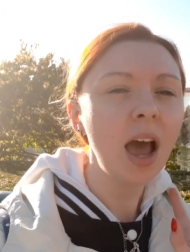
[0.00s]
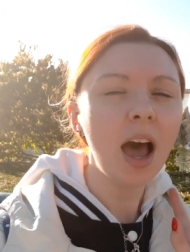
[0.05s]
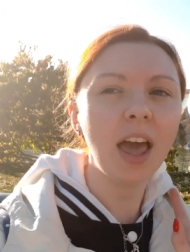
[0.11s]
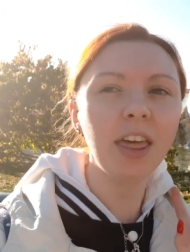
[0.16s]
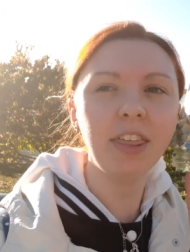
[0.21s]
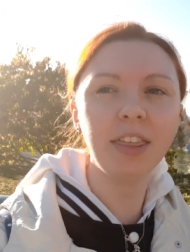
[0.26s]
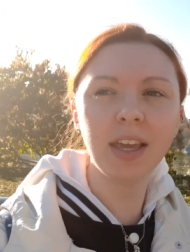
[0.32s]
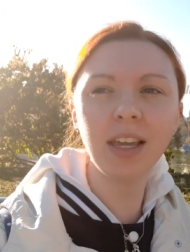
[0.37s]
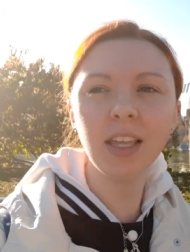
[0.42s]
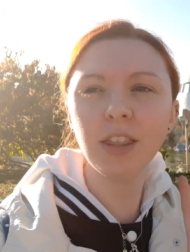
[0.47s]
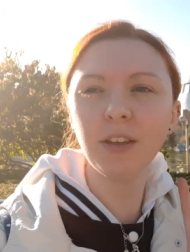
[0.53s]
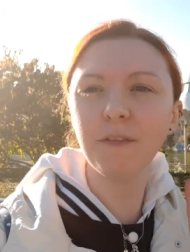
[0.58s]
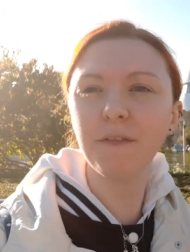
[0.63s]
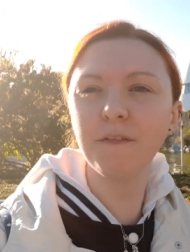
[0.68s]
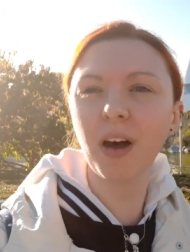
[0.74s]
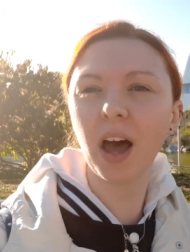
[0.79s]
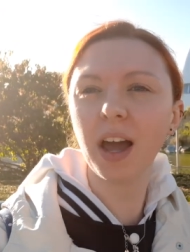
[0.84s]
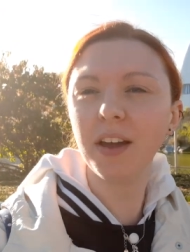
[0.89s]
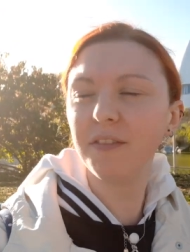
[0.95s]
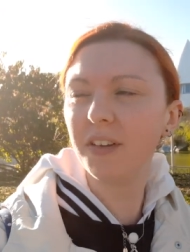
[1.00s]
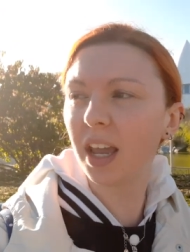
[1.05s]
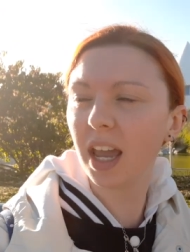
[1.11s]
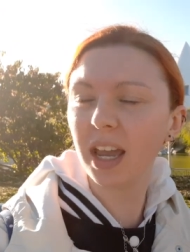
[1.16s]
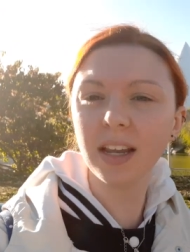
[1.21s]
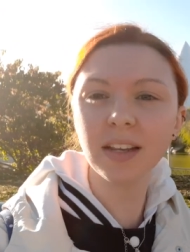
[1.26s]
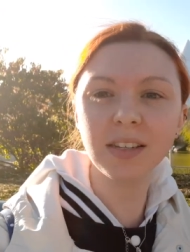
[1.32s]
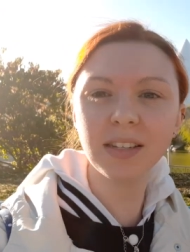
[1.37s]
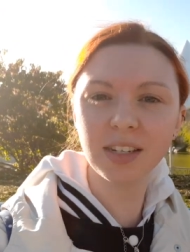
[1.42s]
I think the
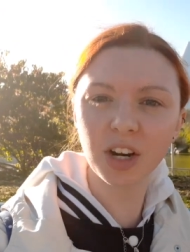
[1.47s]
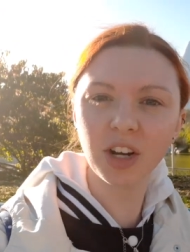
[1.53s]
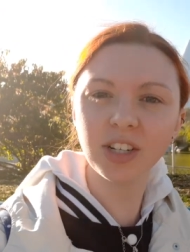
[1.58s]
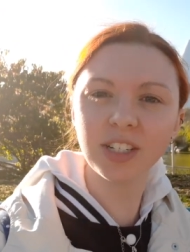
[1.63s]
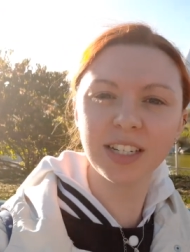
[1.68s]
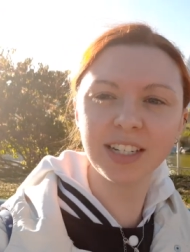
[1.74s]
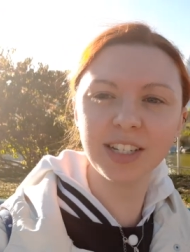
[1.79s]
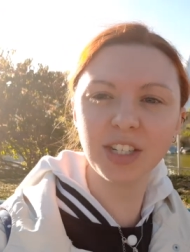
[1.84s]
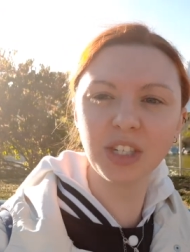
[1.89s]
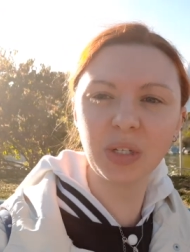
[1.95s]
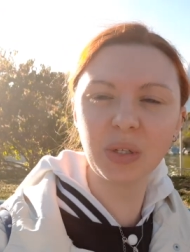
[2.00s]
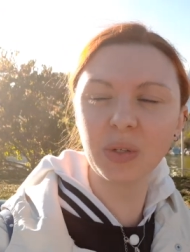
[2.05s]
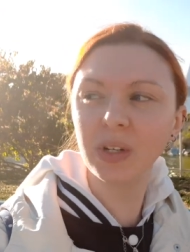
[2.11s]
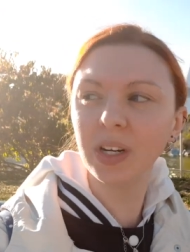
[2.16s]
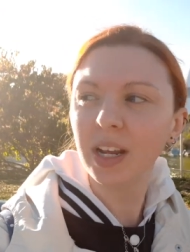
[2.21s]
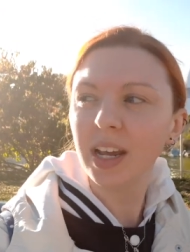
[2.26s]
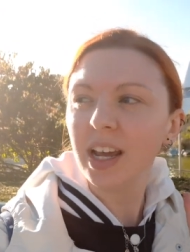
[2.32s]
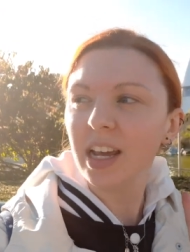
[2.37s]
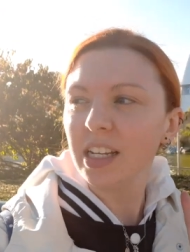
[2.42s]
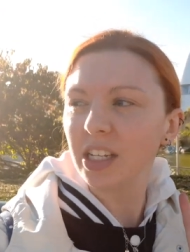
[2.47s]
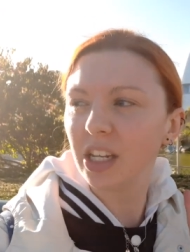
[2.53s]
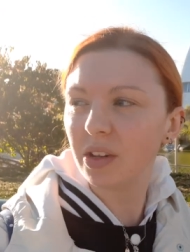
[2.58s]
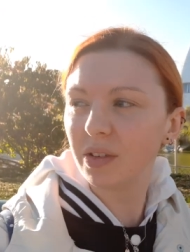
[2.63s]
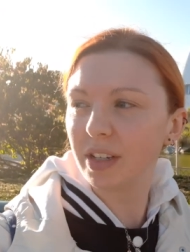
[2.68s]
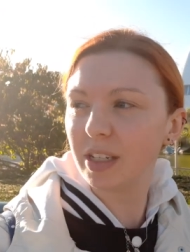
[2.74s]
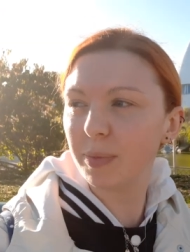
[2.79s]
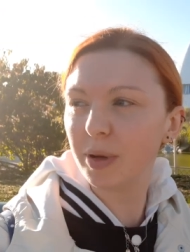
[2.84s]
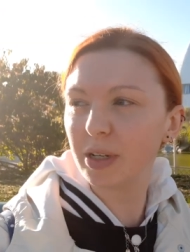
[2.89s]
5K is starting soon, so
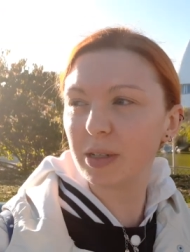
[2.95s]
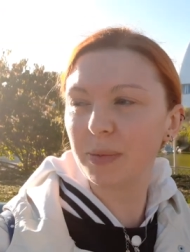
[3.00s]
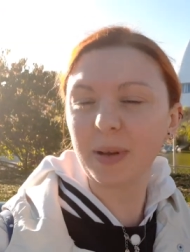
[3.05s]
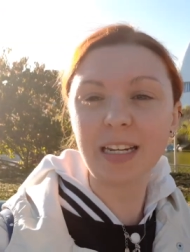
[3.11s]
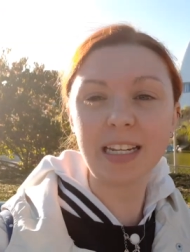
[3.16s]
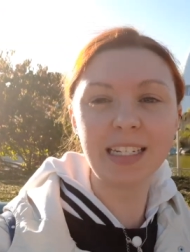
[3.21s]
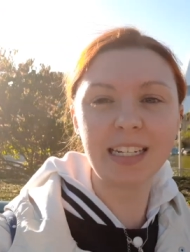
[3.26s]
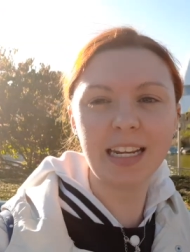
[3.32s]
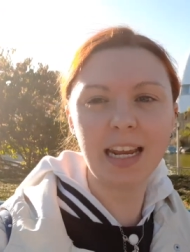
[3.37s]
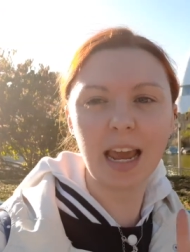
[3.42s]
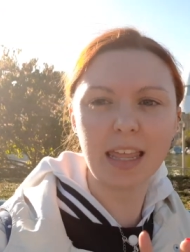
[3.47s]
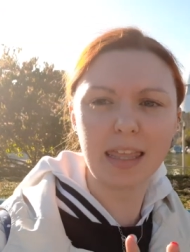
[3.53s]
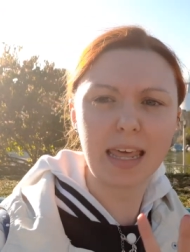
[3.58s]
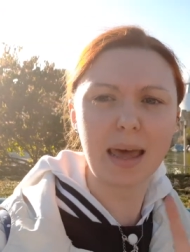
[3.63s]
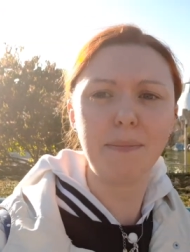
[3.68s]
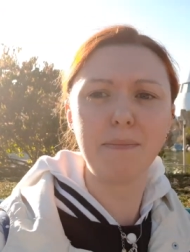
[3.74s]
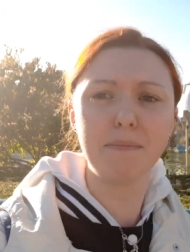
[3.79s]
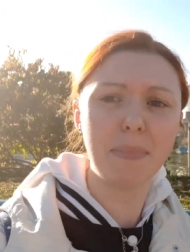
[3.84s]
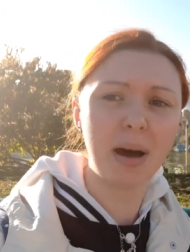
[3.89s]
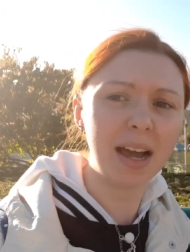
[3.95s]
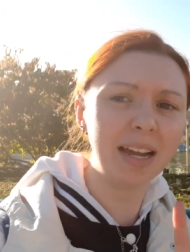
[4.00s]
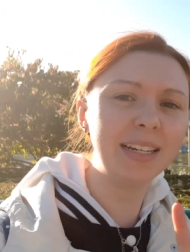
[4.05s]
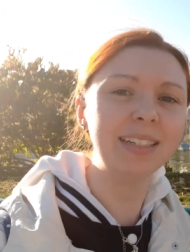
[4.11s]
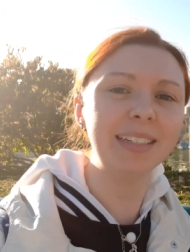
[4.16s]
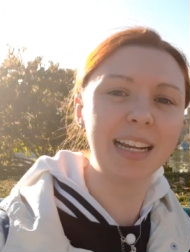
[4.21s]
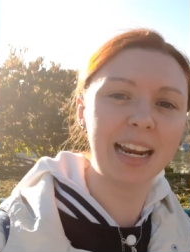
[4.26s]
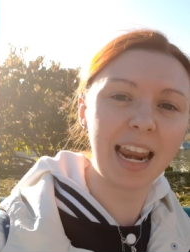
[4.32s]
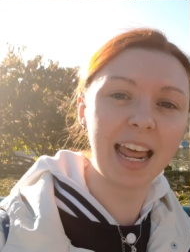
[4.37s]
there is a possibility that
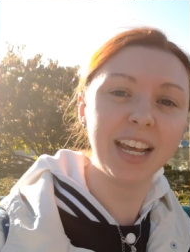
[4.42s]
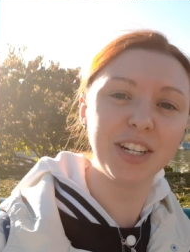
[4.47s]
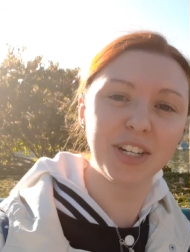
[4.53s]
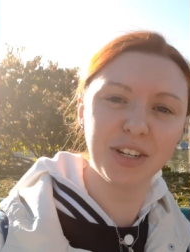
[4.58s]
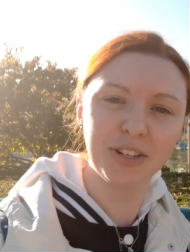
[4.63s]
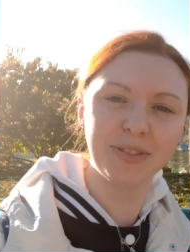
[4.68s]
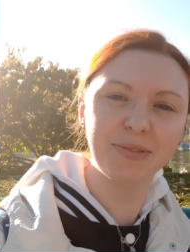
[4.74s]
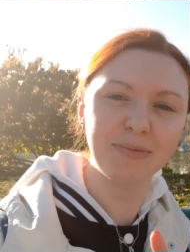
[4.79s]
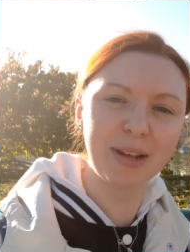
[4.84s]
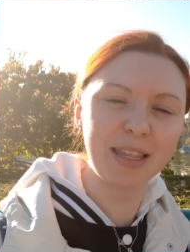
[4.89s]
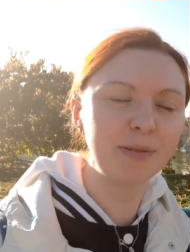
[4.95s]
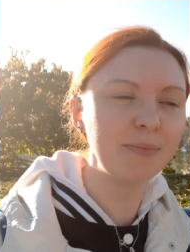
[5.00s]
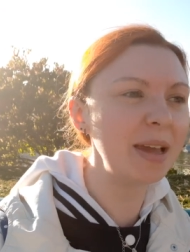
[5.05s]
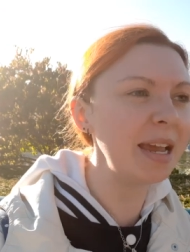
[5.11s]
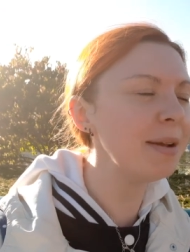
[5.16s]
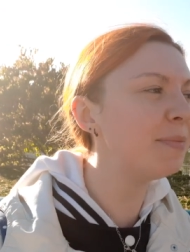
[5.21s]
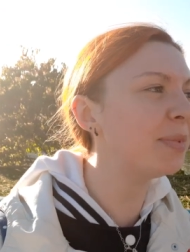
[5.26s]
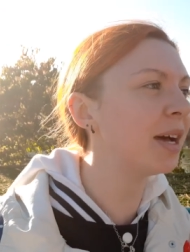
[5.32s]
might clash with me.